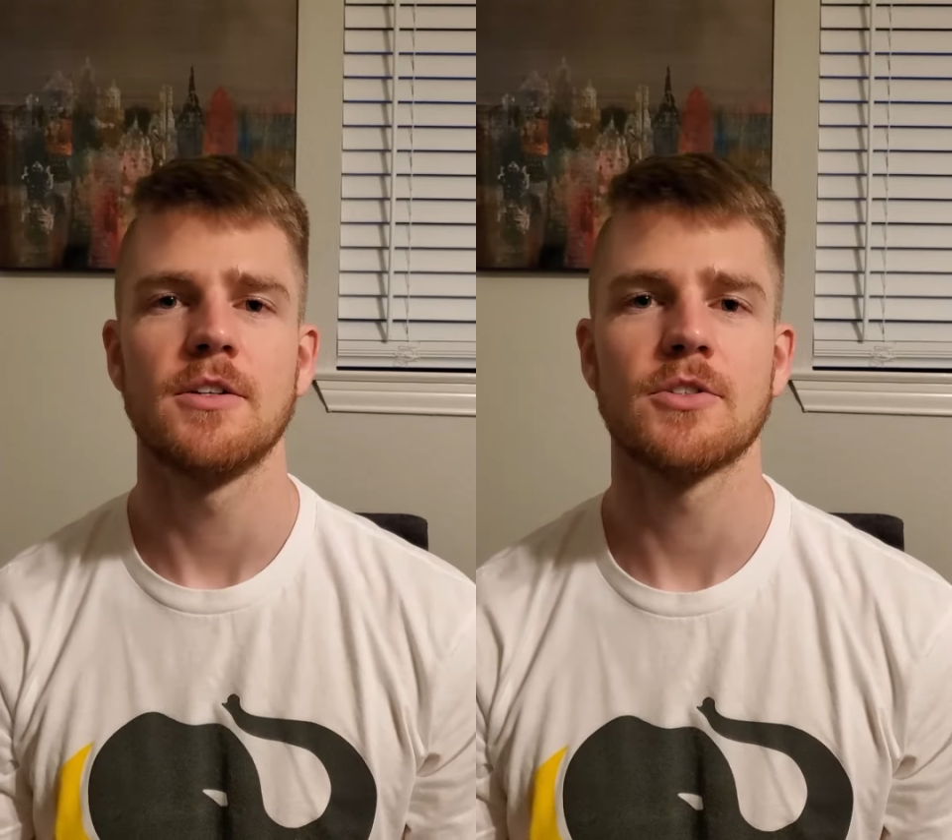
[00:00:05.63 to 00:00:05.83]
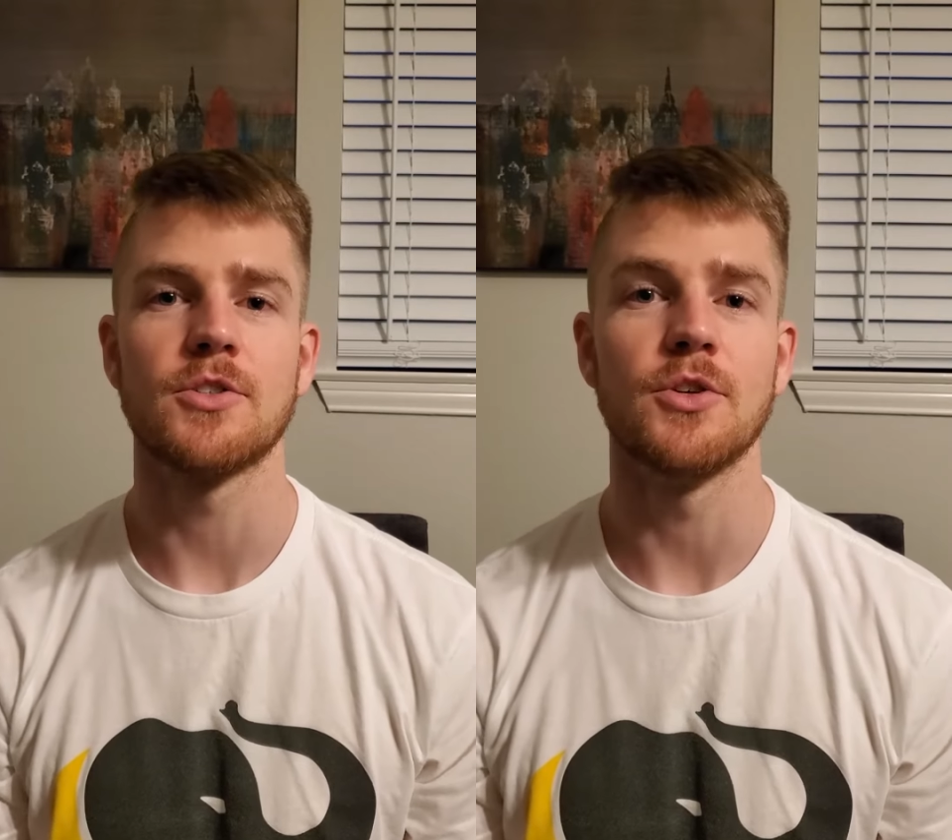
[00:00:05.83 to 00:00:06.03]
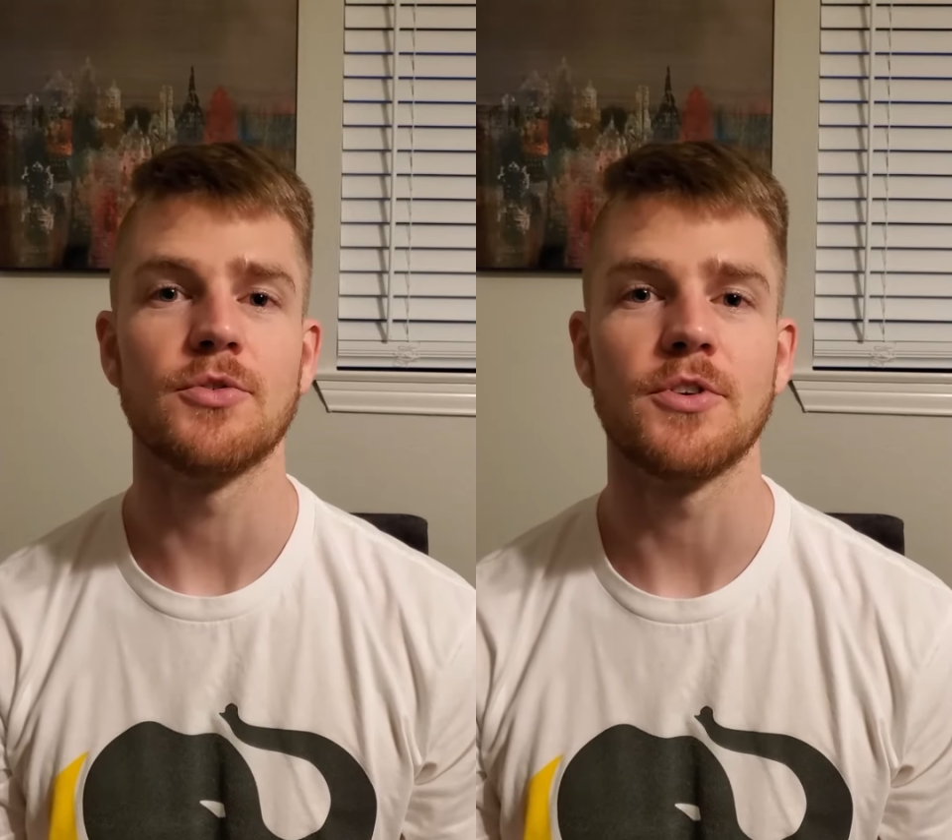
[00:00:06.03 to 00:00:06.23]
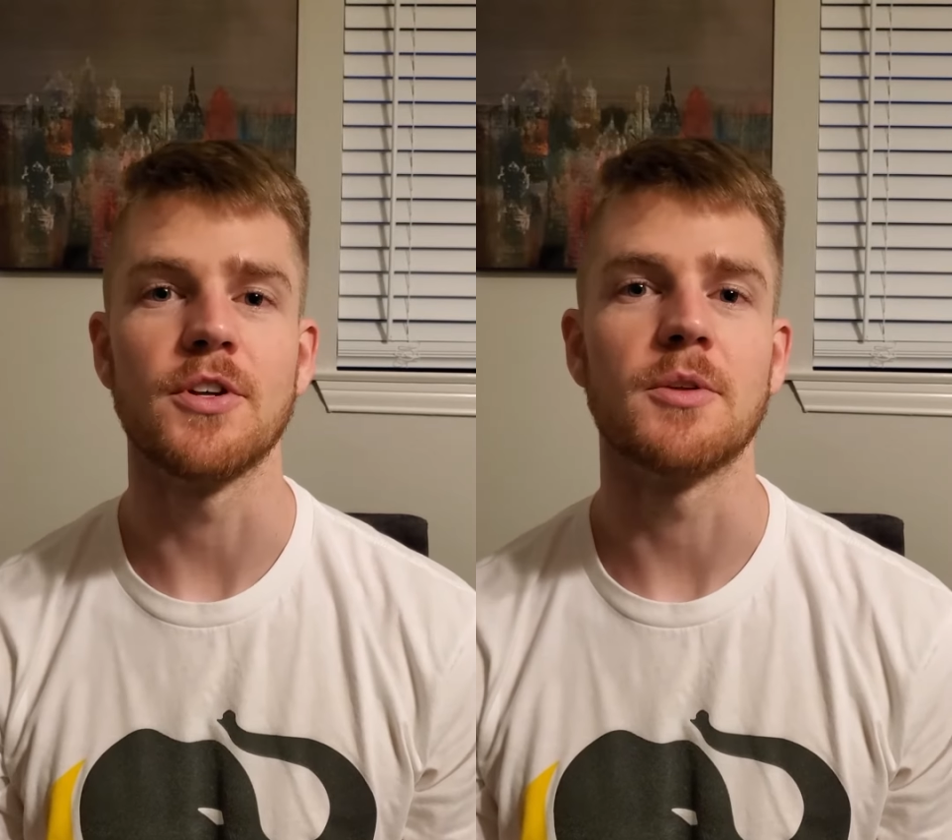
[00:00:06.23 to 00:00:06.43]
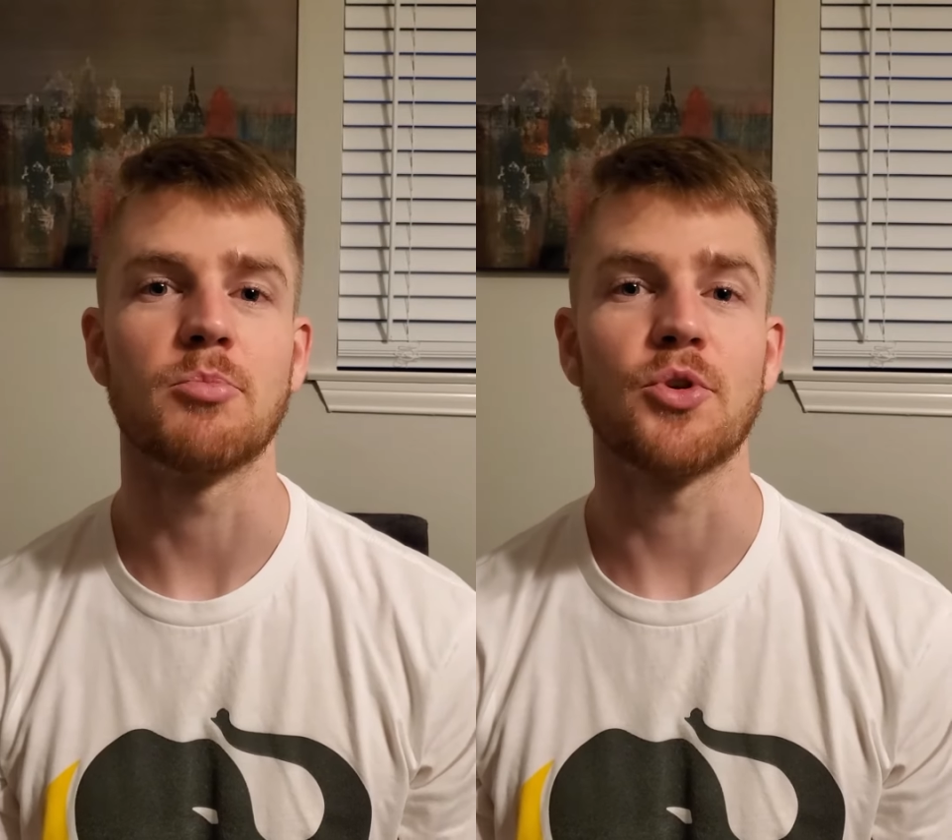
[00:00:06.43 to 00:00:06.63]
Still
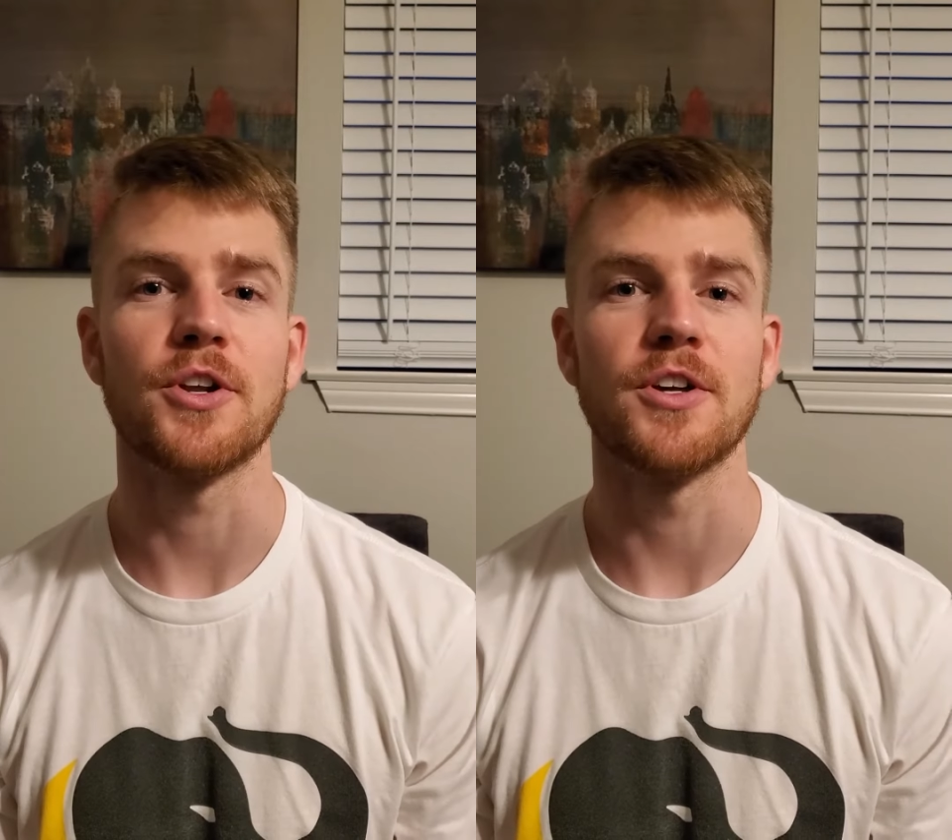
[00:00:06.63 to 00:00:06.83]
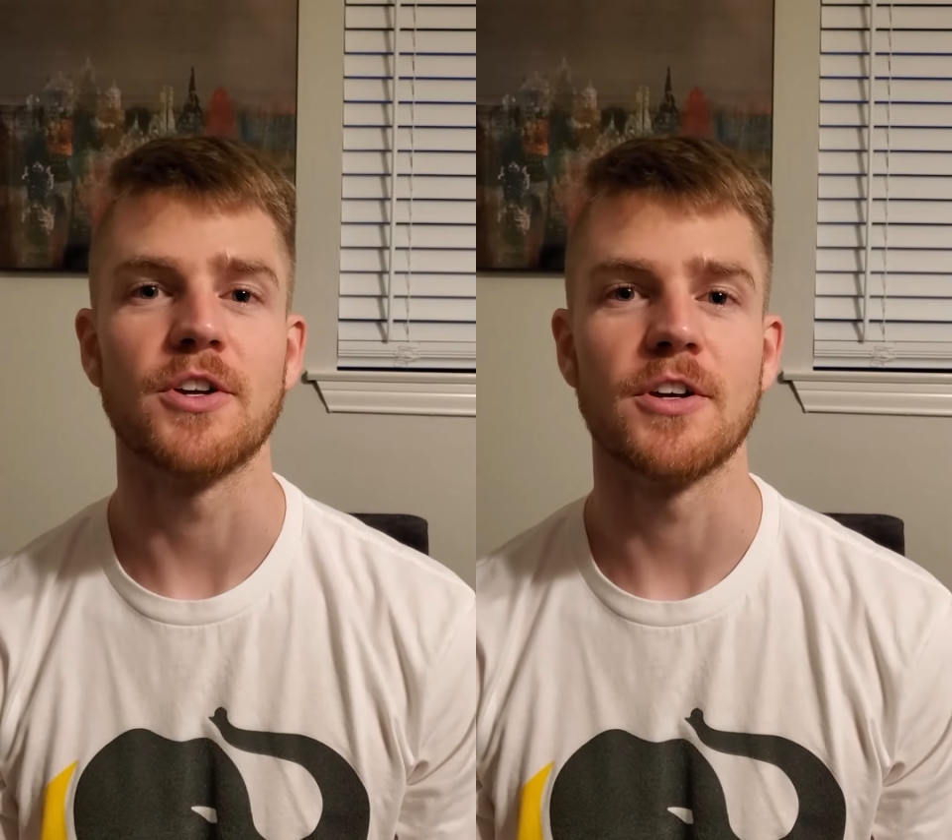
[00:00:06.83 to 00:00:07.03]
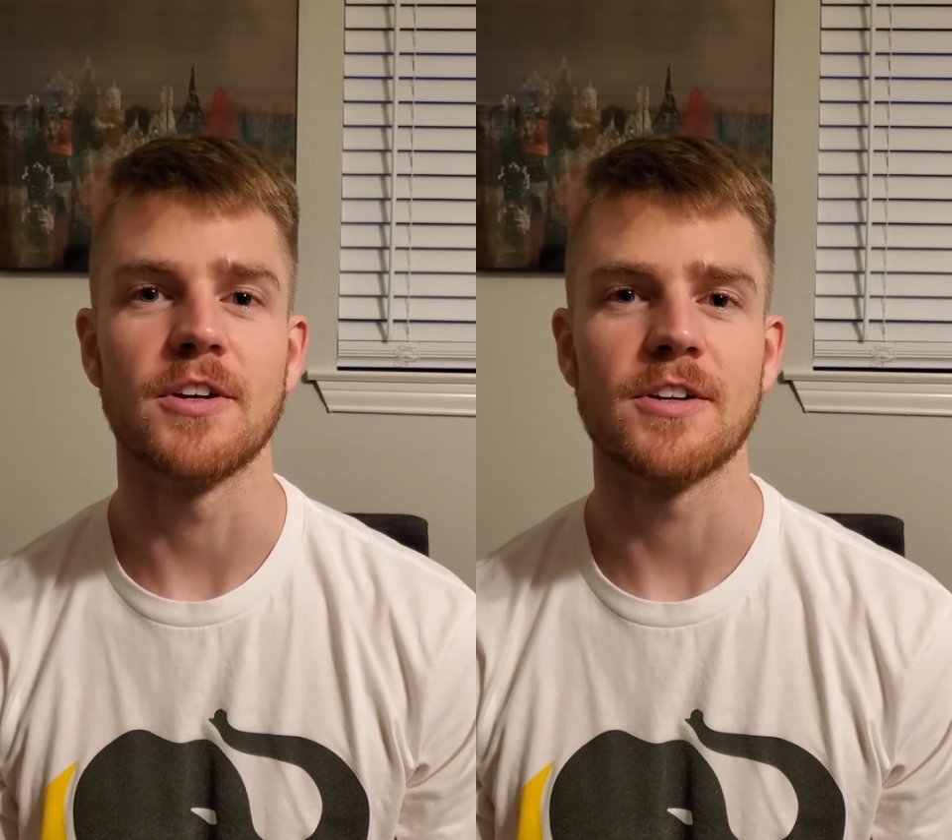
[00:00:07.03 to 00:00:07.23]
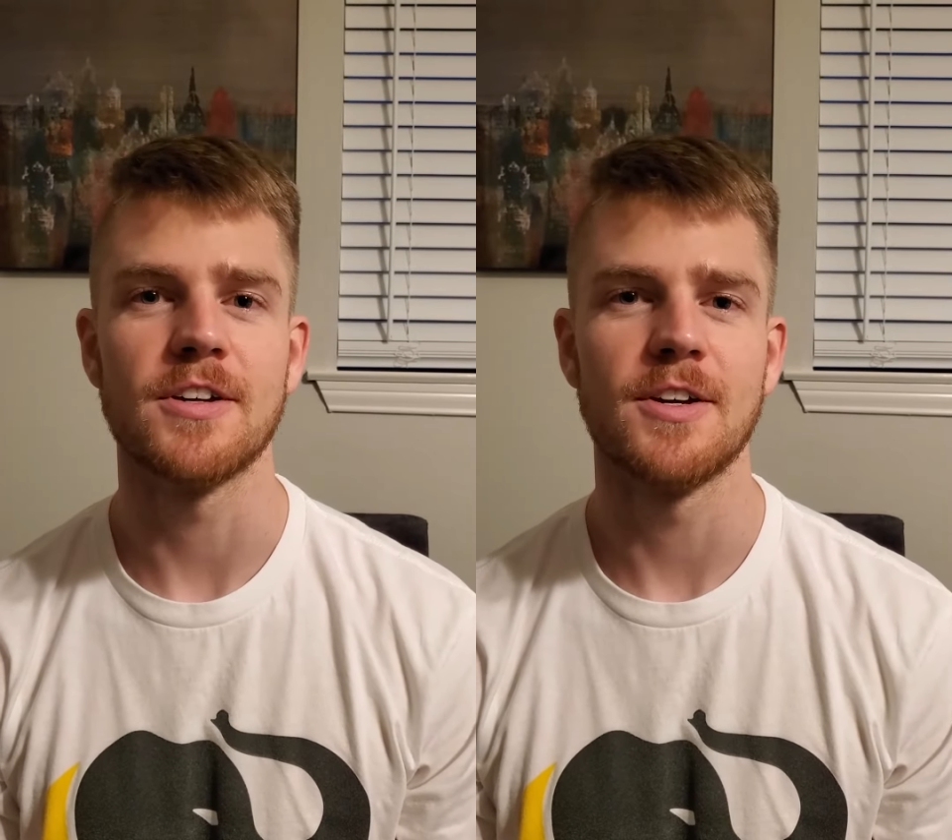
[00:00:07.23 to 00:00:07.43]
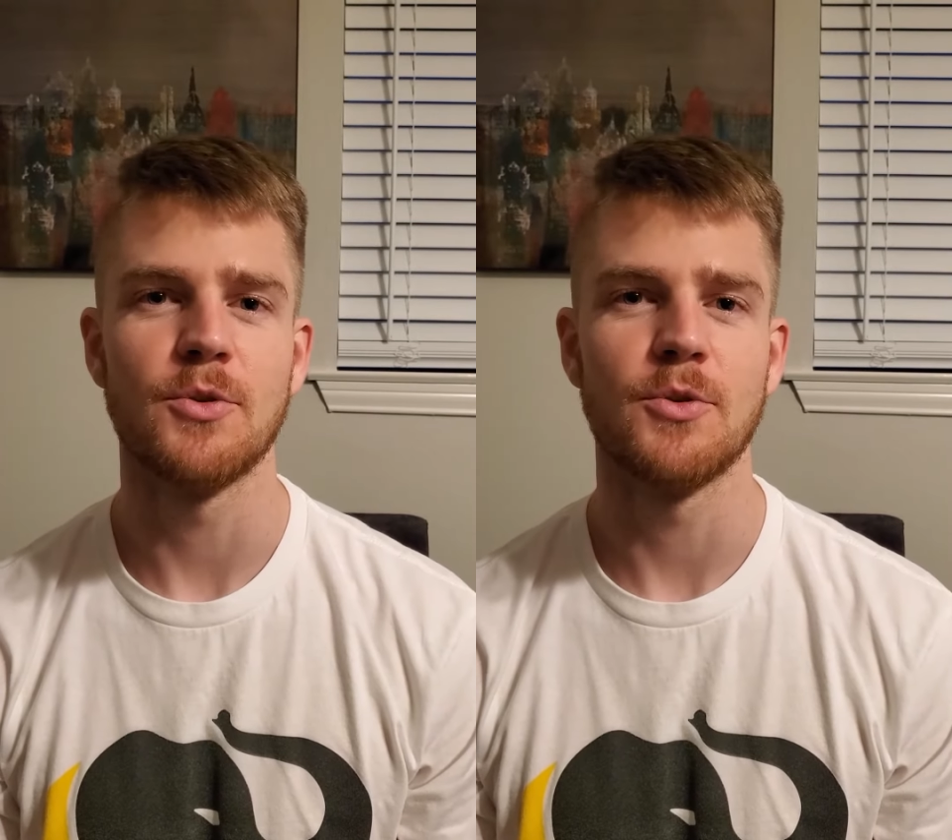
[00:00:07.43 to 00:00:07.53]
feeling pretty good